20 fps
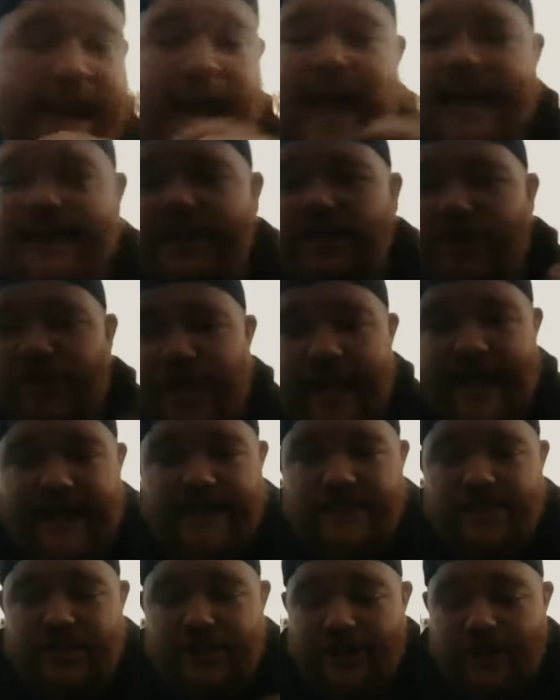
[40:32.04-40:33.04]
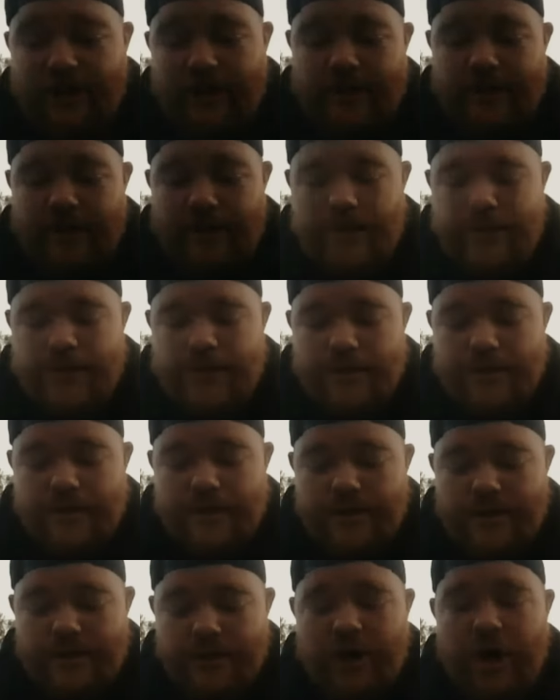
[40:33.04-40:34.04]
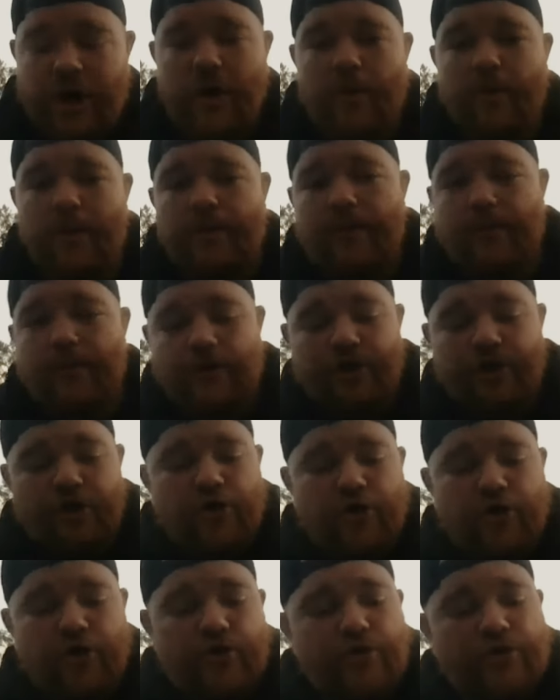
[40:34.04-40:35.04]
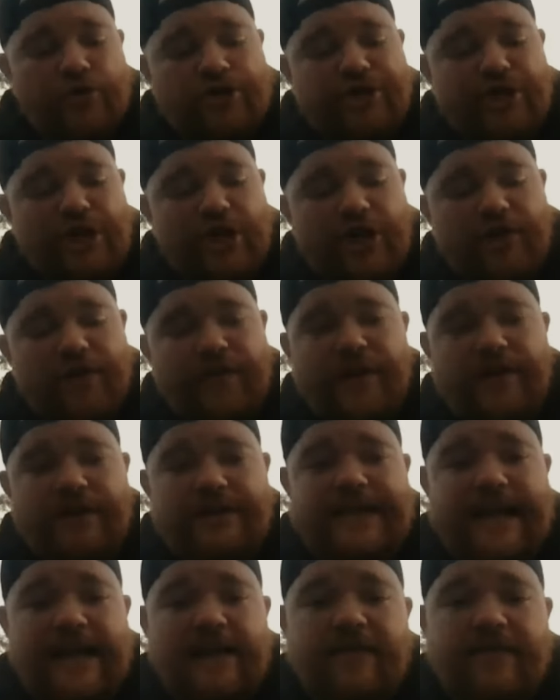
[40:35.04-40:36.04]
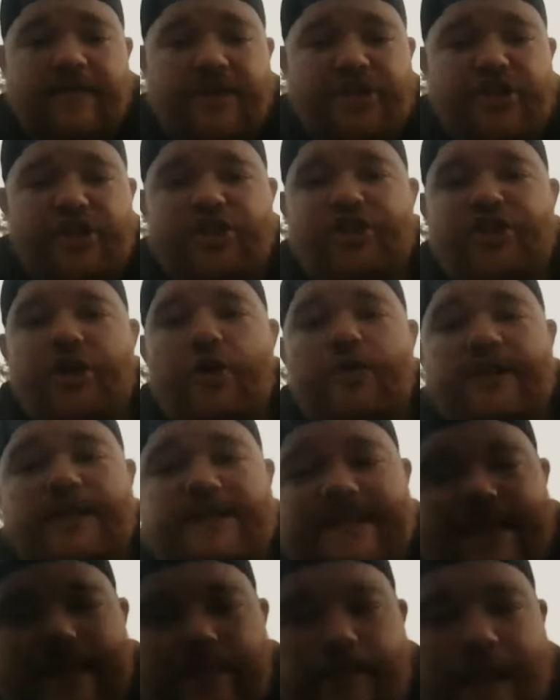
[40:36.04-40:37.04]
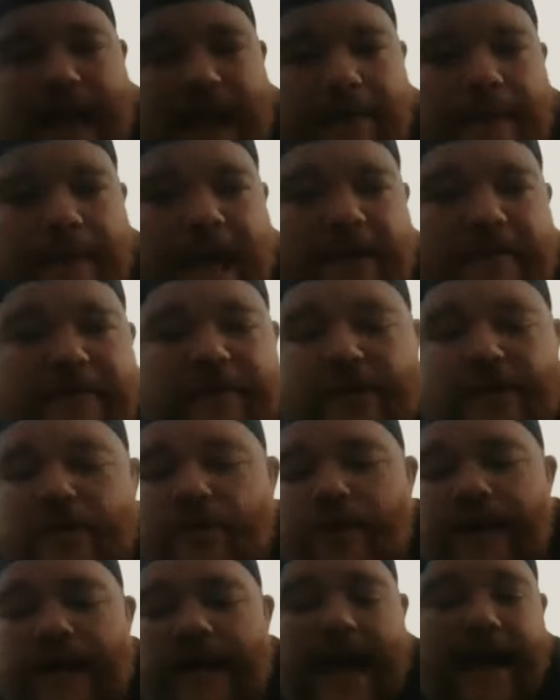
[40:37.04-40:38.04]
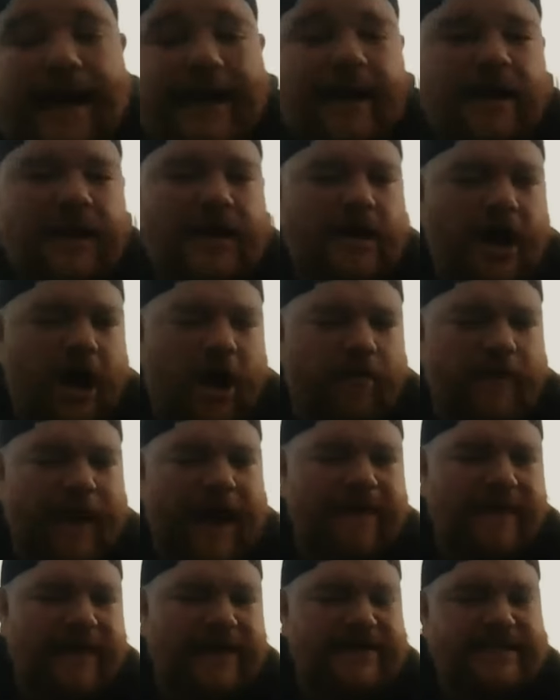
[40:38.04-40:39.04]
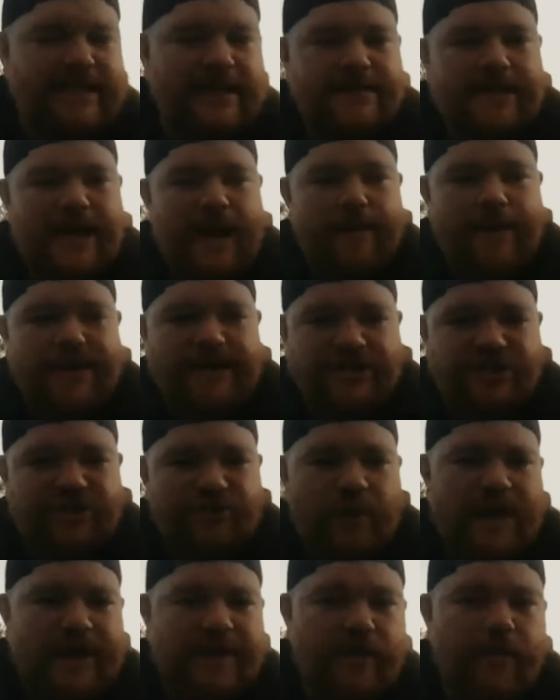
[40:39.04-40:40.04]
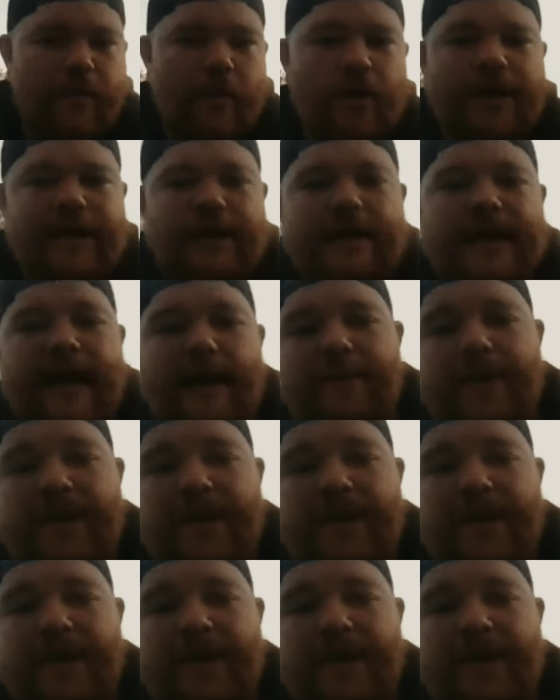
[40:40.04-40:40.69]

I had the chance to, you know, use the, the television show, the team backpack victory, and around that same time, I did Sway in the Morning and got